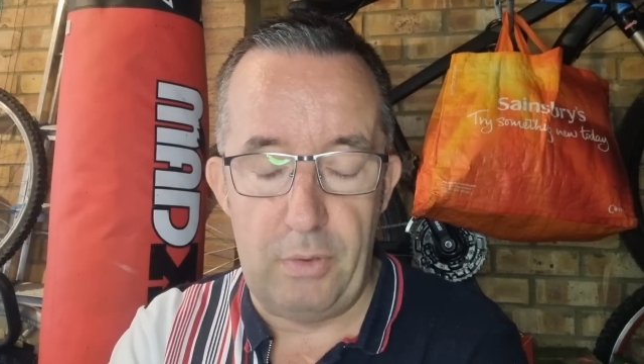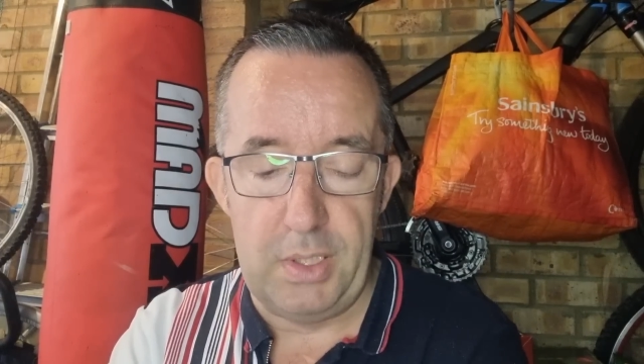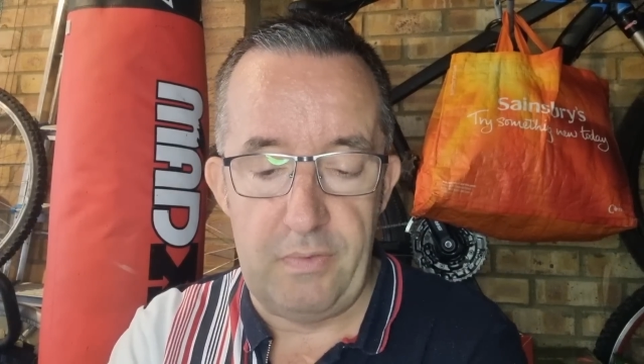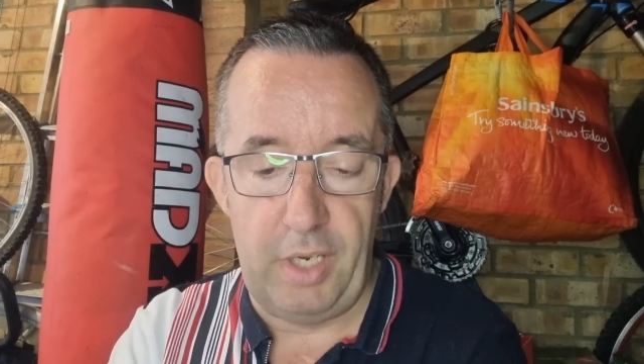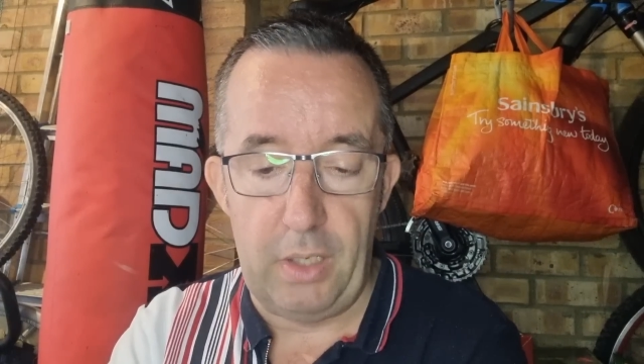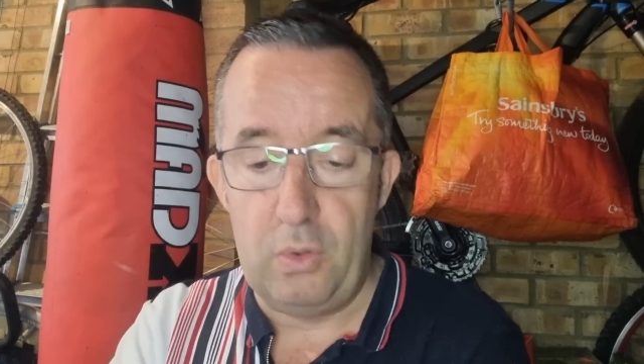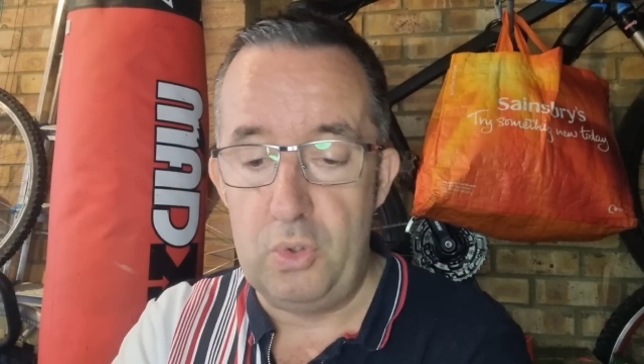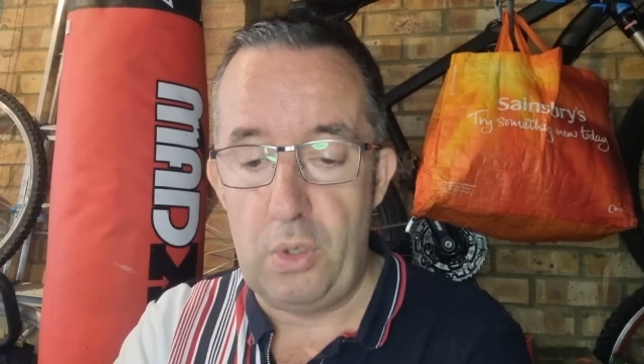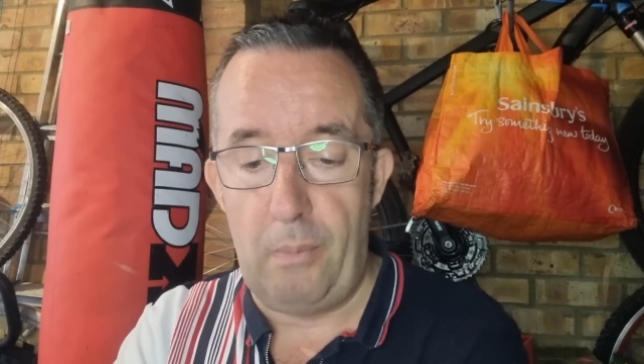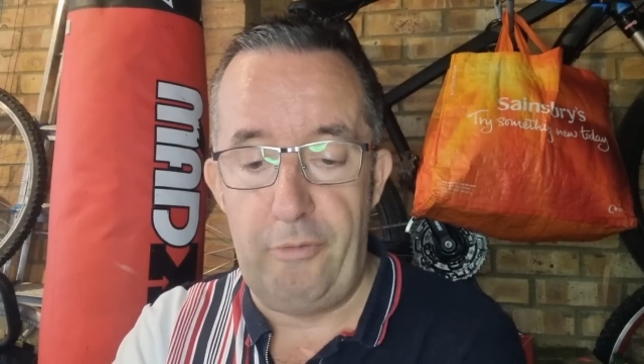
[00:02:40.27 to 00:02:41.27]
for his
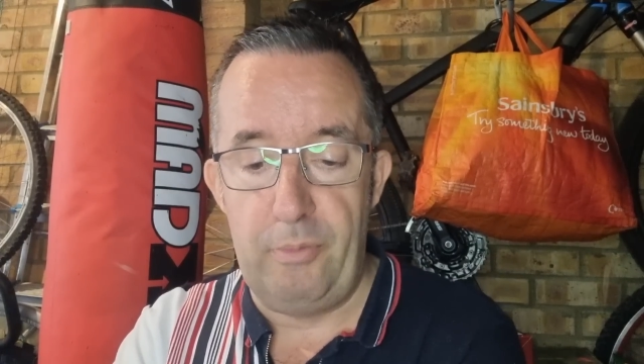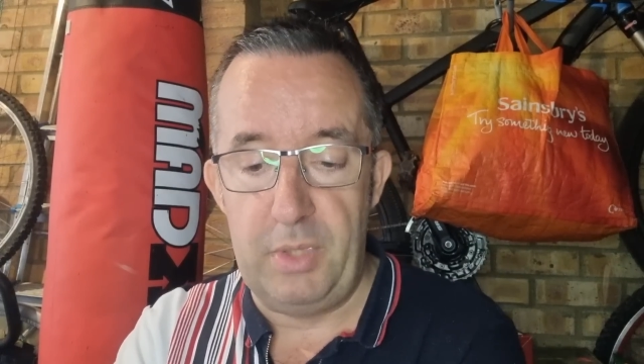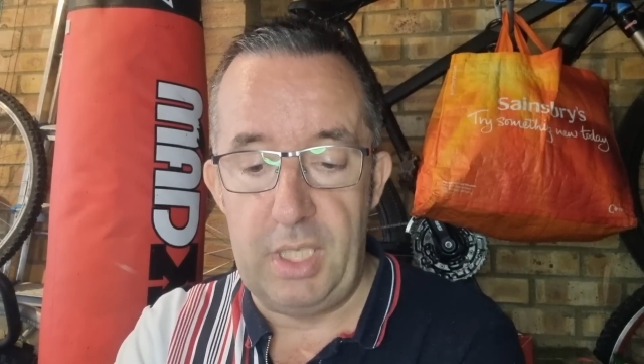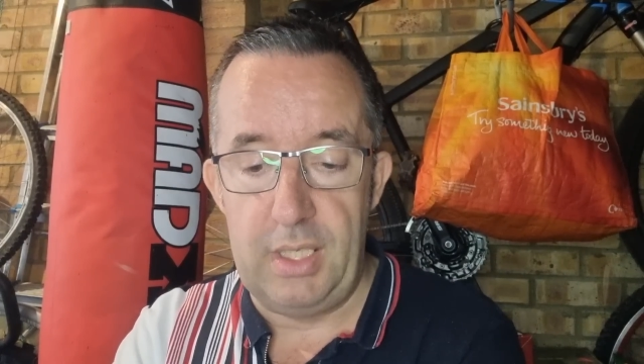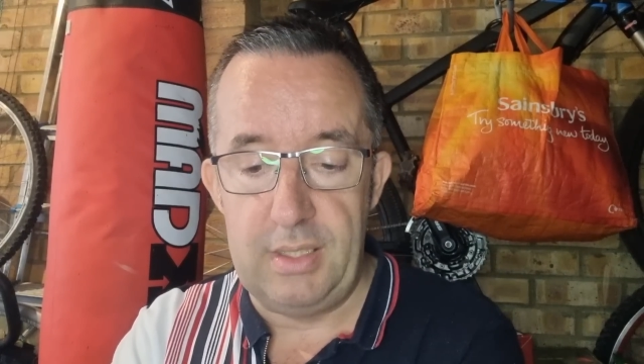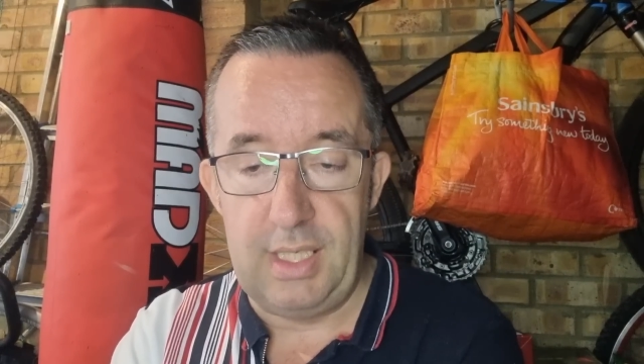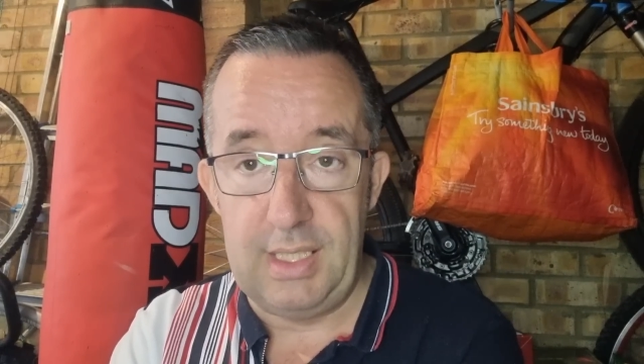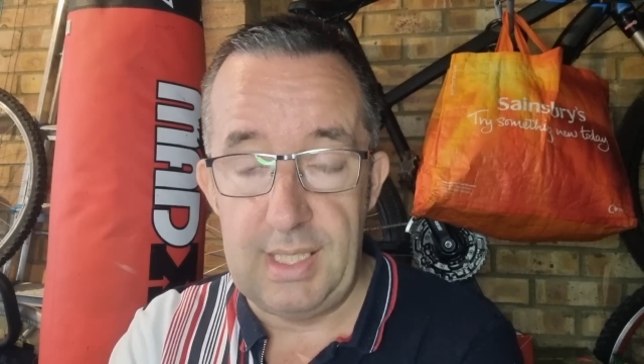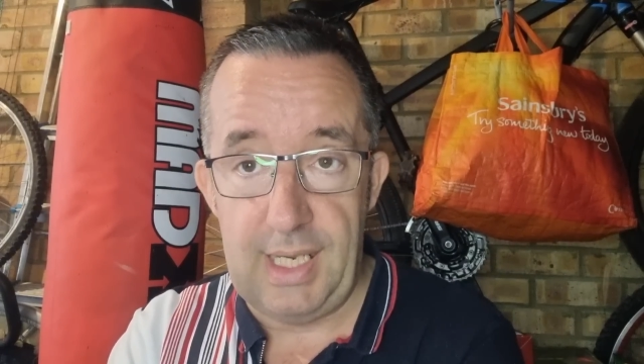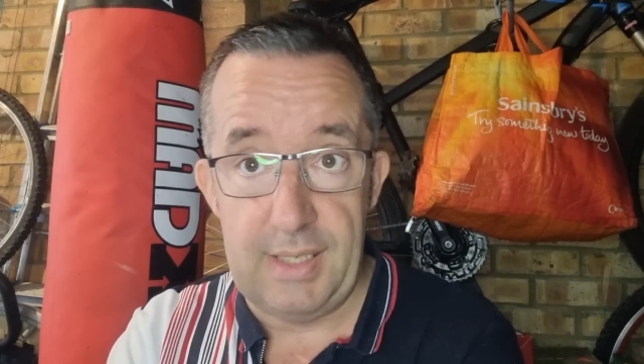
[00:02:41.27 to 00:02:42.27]
vehicle dropped from
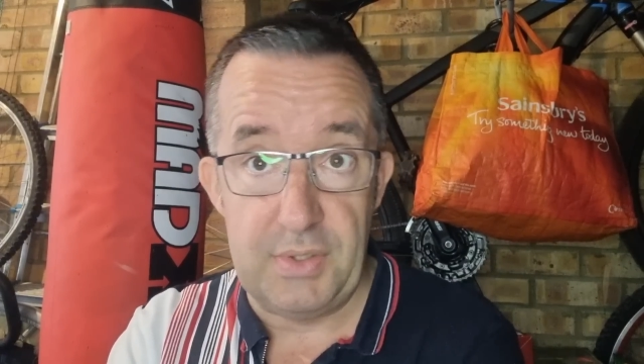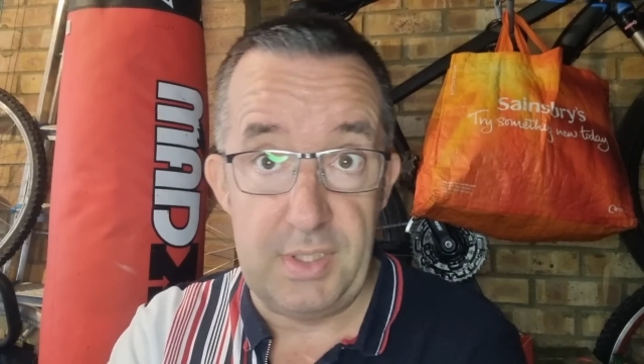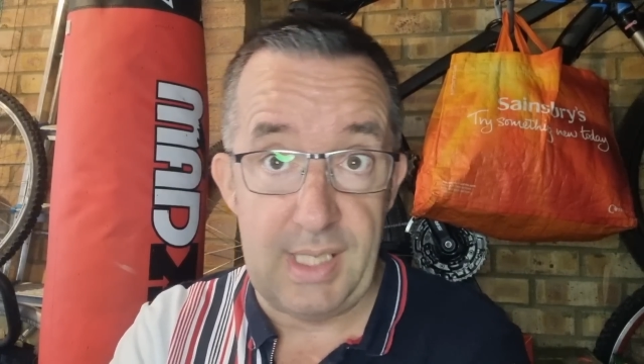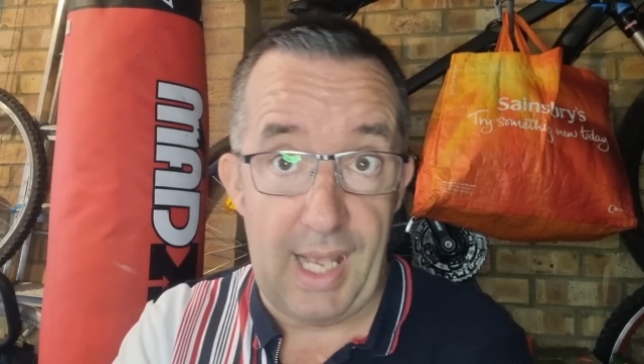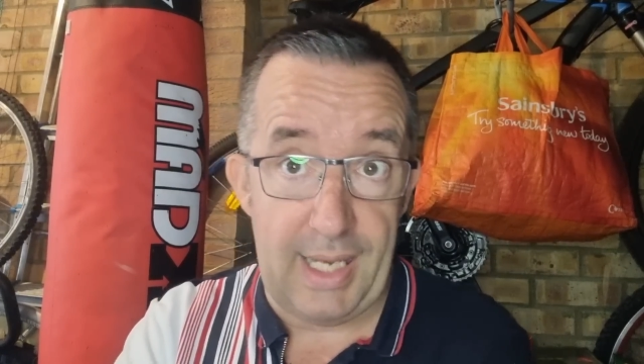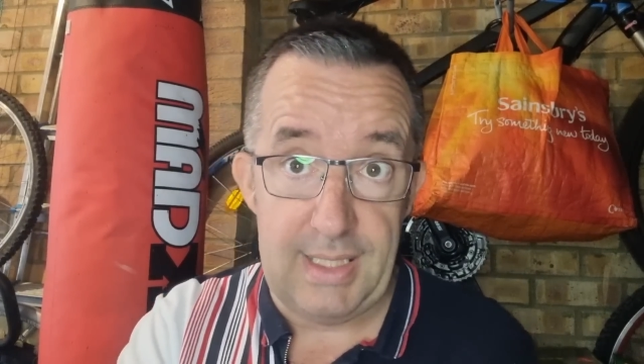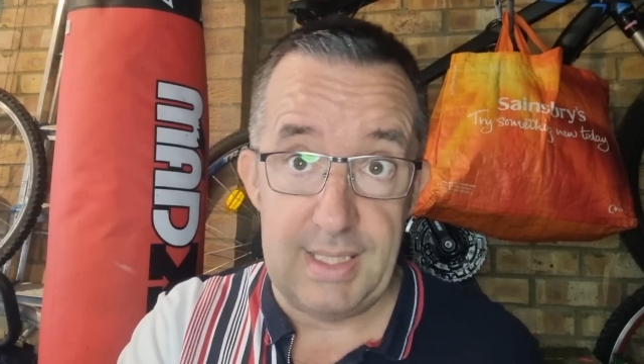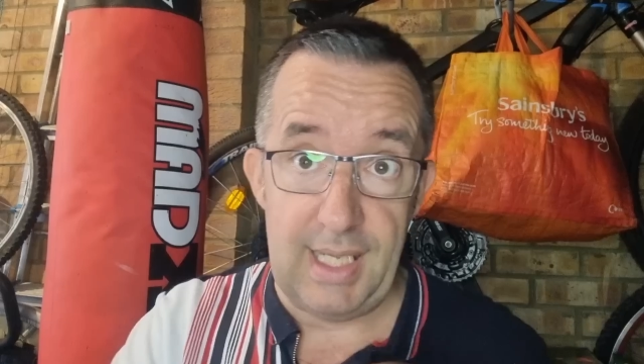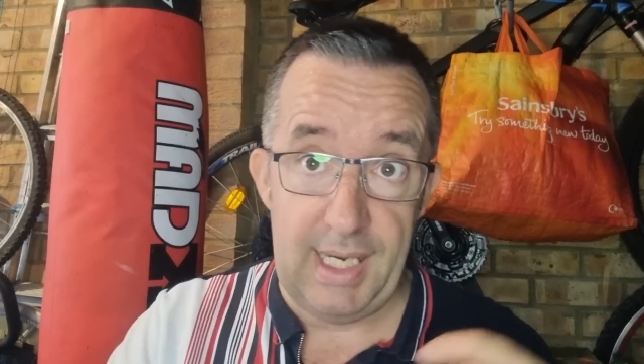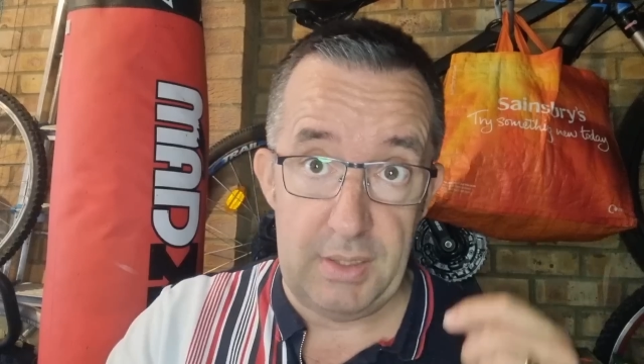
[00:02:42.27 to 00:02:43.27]
13,000 to
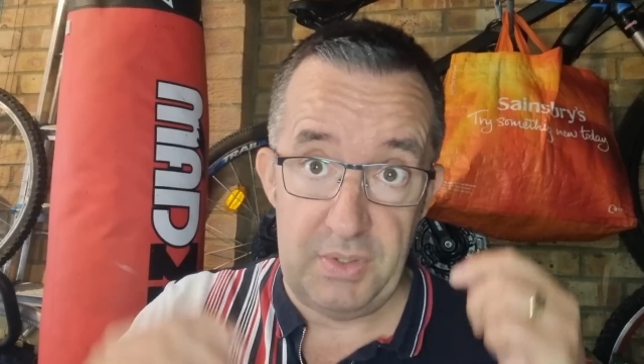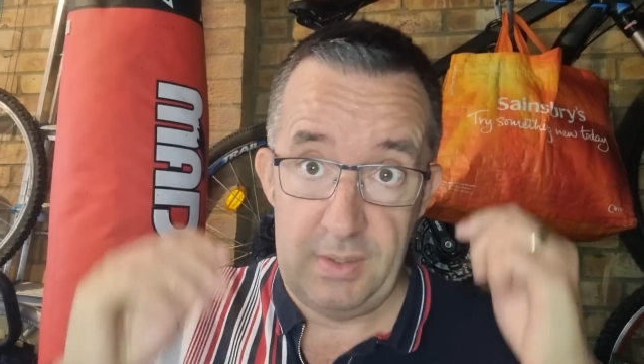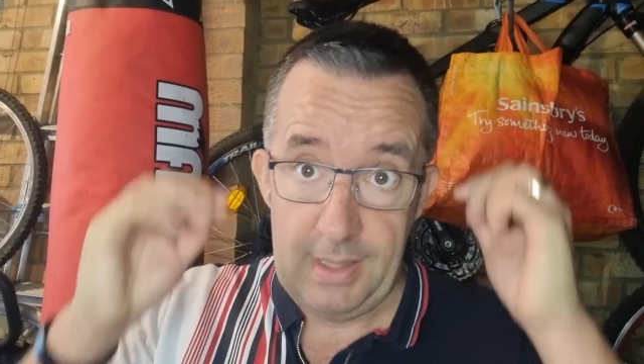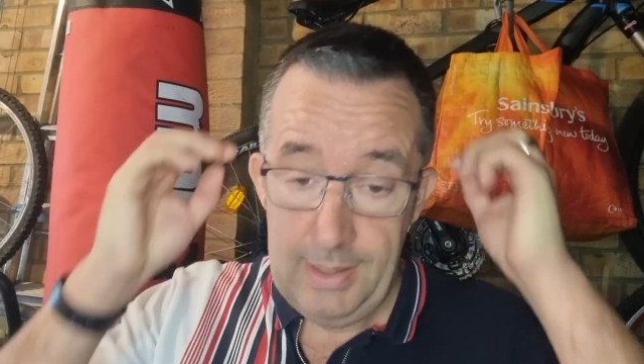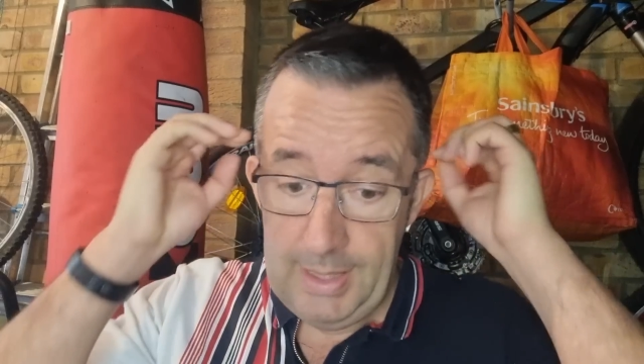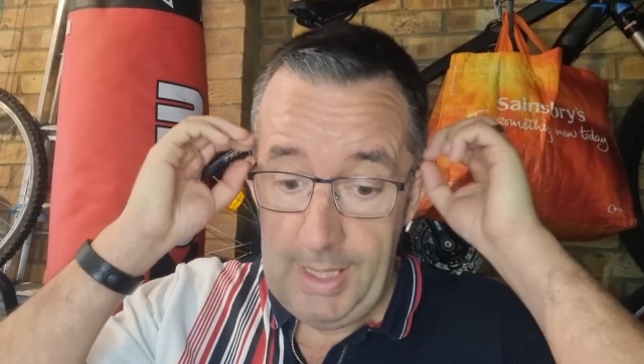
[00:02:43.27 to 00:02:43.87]
8,000.